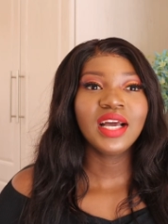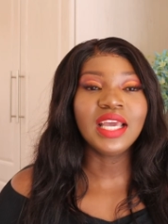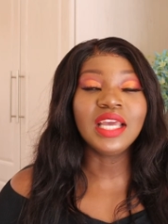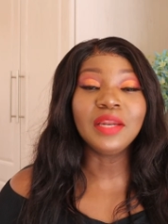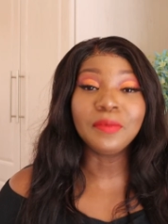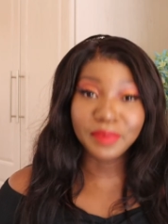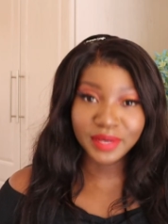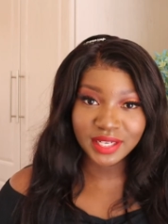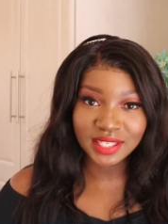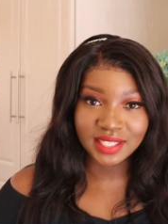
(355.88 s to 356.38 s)

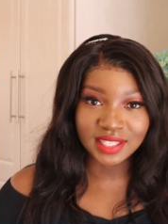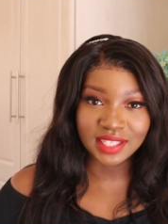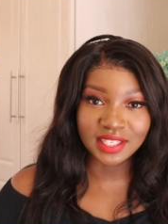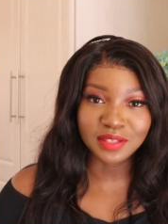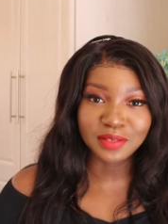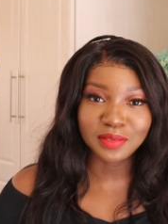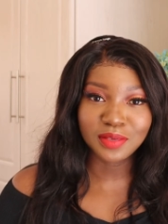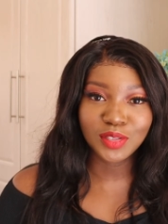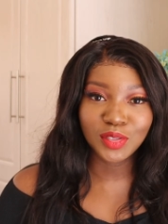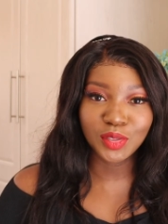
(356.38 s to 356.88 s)
in
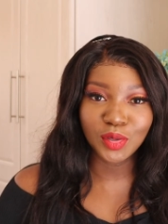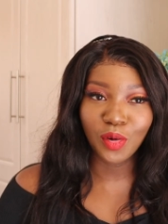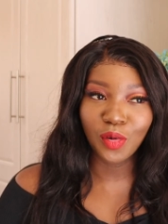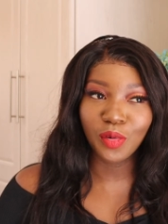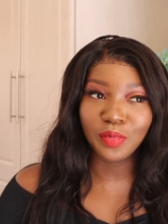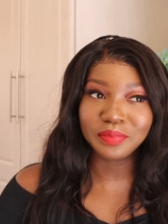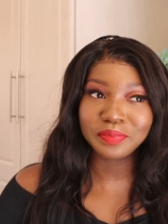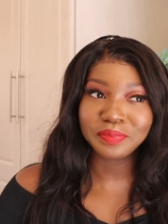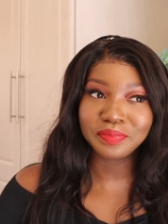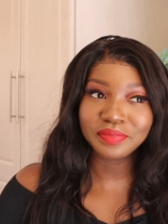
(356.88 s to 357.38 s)
person.
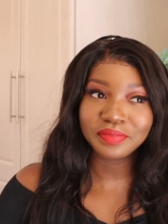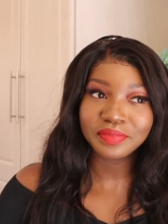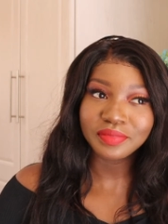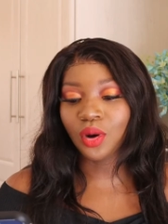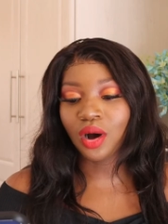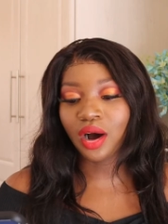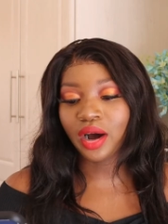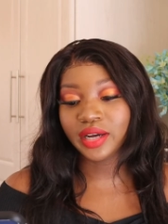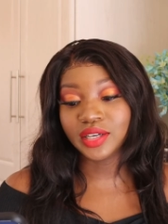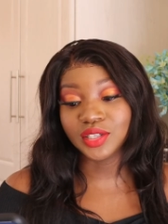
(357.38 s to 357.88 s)
So you
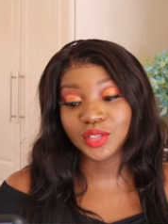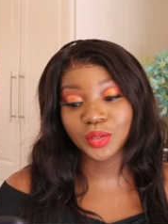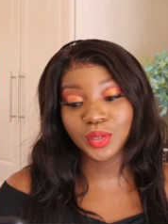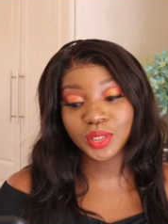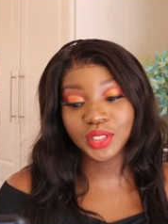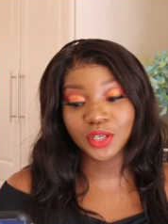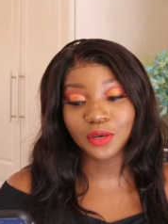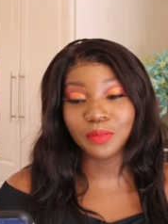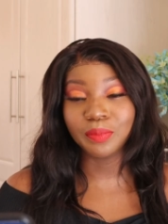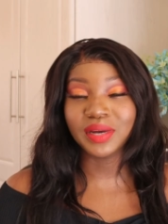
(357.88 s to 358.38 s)
are a
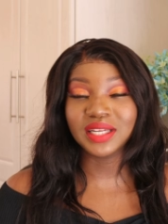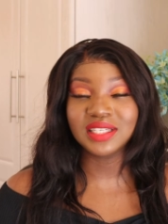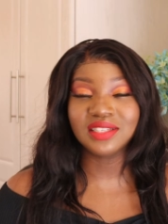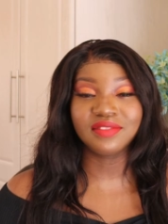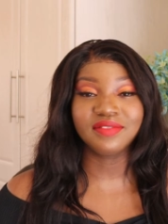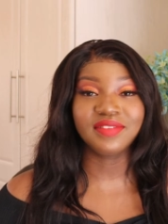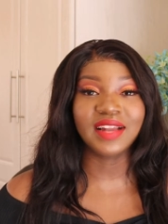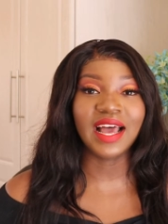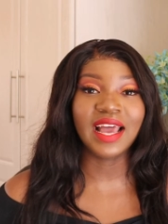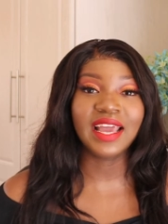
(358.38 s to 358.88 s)
social
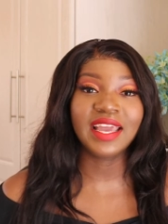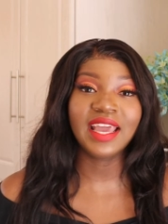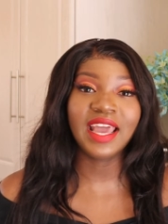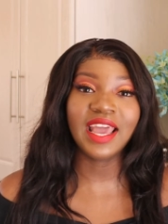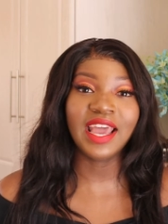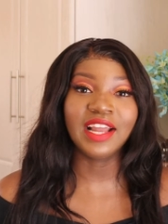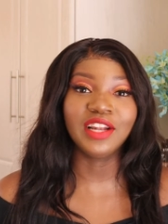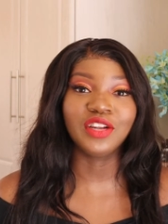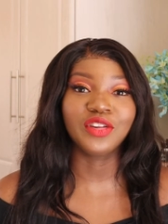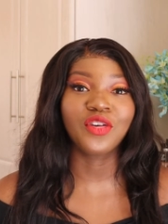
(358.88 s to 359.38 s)
butterfly
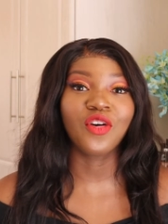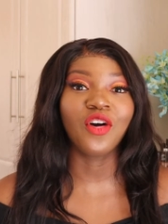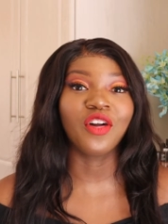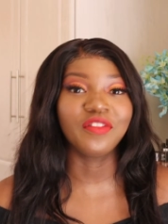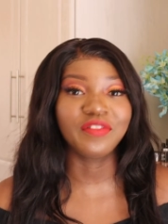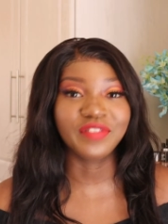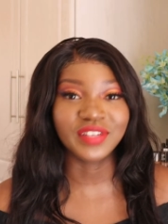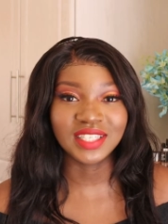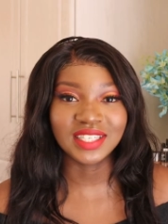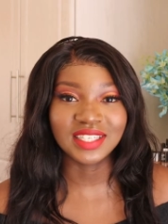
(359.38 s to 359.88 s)
and
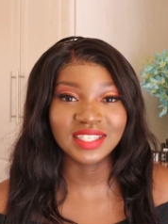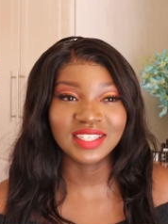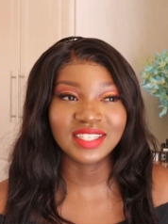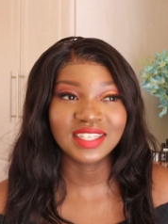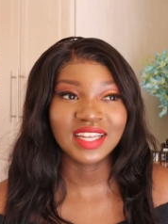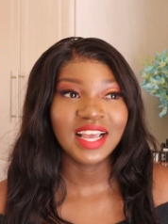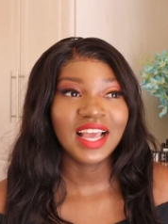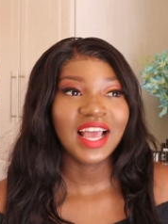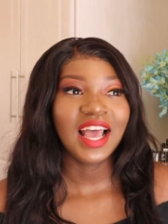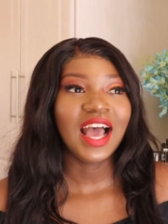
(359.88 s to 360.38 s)

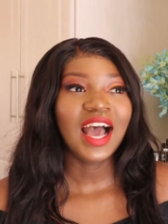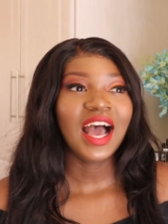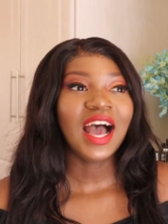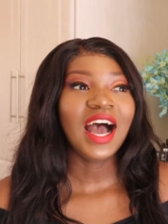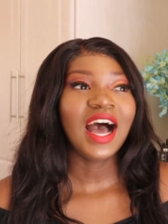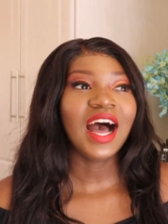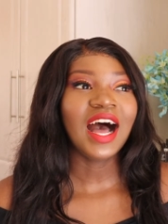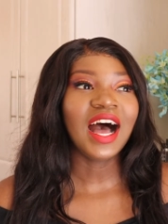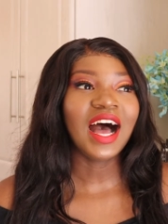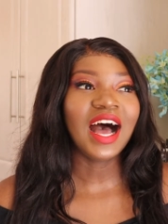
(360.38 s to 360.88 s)
confident.
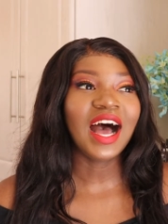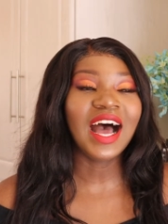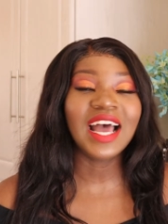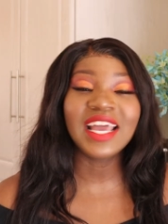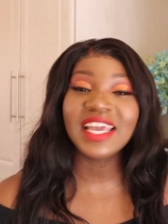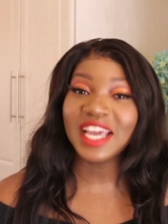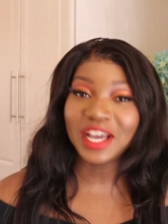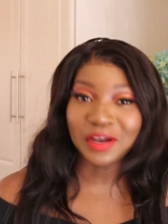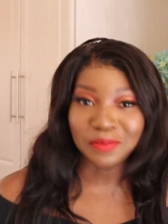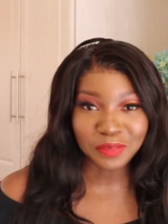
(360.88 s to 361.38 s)

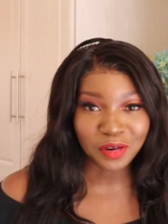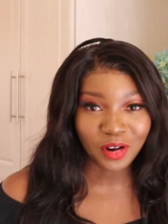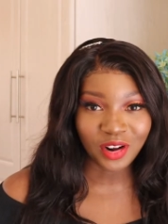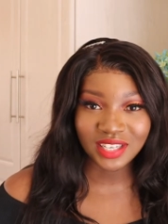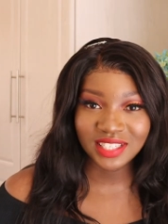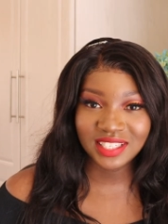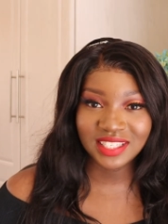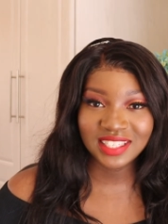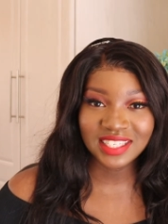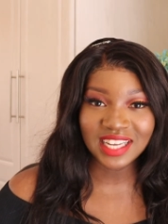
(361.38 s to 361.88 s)
I am
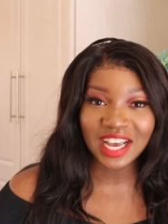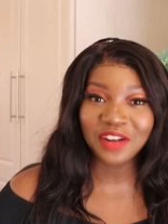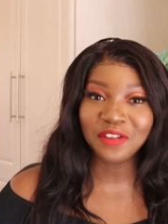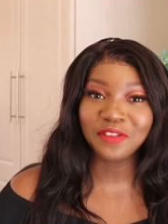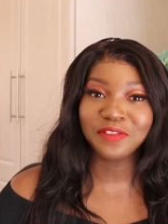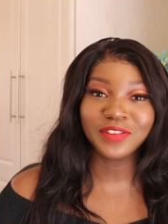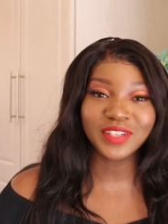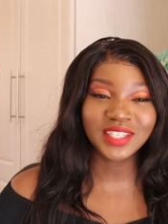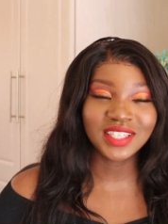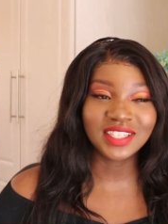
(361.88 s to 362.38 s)
not,
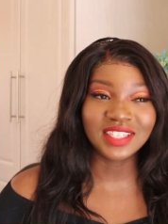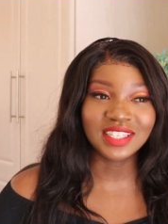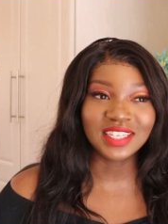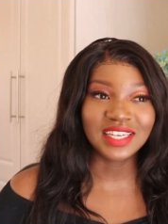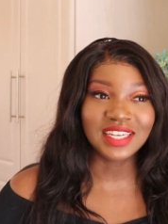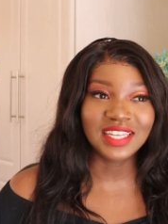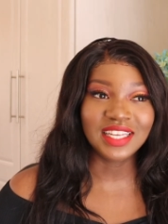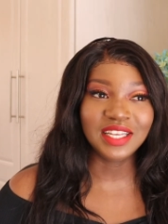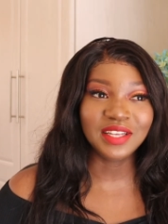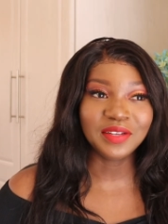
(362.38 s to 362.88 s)

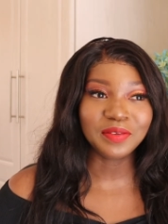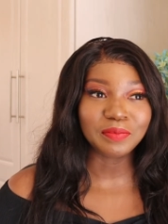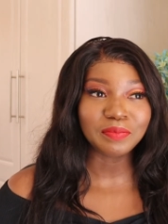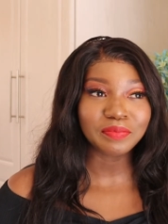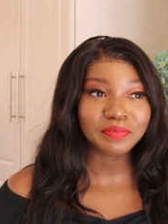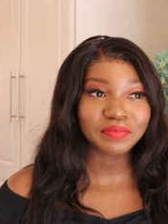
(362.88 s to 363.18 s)
unfortunately,